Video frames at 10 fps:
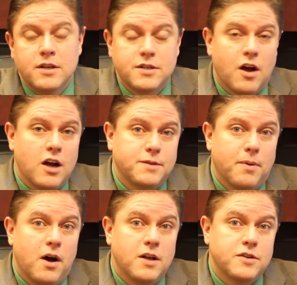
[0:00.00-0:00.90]
stocks,
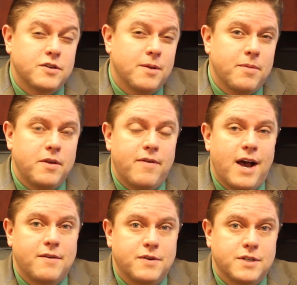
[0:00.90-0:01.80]
bonds, or something you've
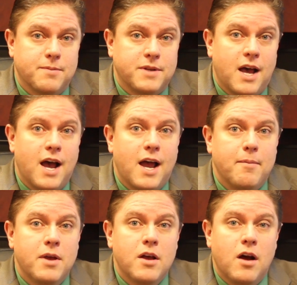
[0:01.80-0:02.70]
had for some time,